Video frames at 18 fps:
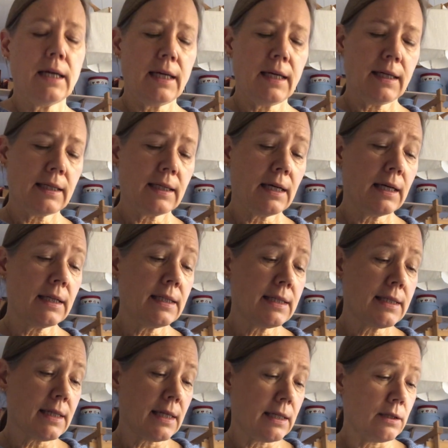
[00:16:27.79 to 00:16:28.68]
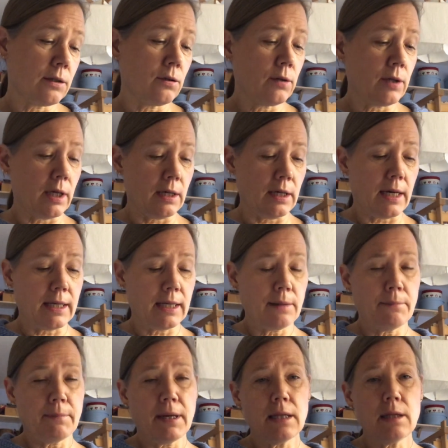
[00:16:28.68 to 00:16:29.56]
And I decided, okay, I
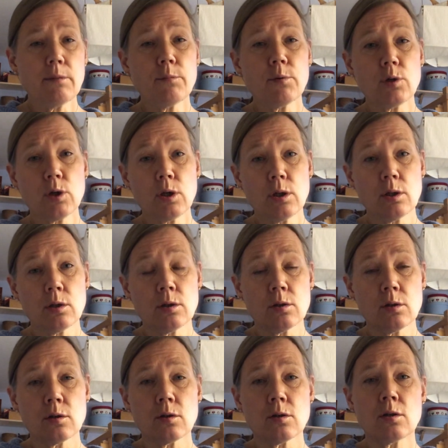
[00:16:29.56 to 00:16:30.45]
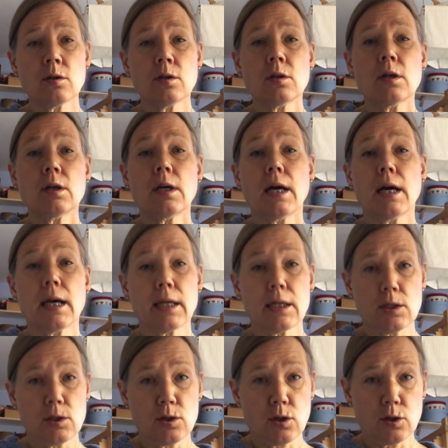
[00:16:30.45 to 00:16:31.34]
can buy the book, I
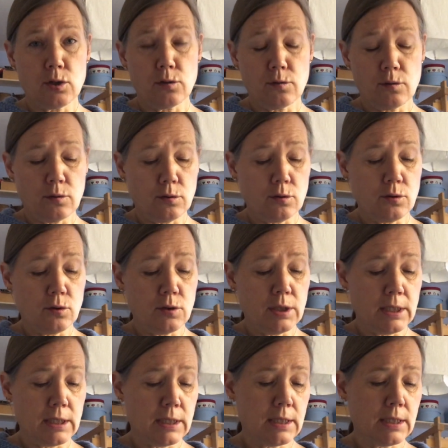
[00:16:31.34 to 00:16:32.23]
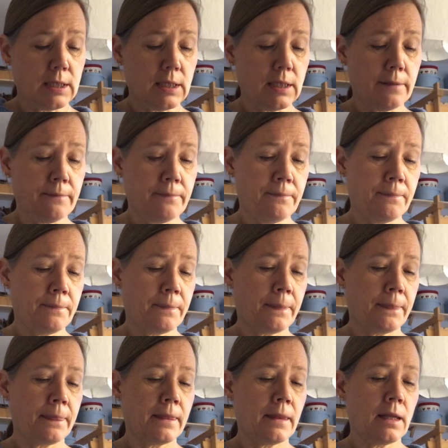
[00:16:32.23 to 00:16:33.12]
can start to knit the
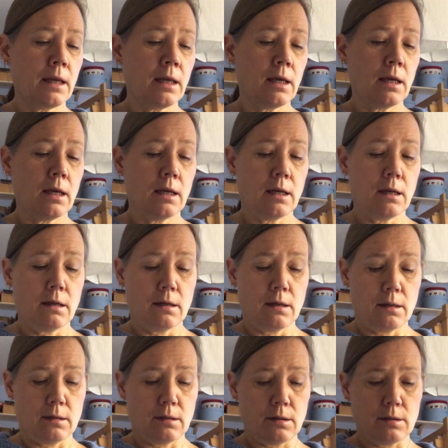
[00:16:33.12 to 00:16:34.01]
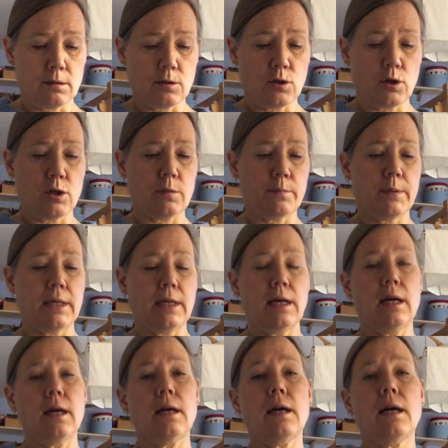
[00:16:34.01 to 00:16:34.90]
skirt,
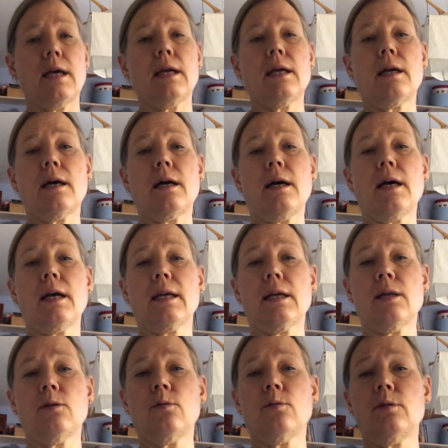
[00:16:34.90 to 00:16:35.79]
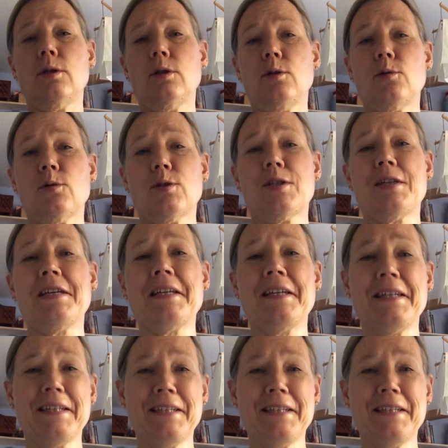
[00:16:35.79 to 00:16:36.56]
but I can only use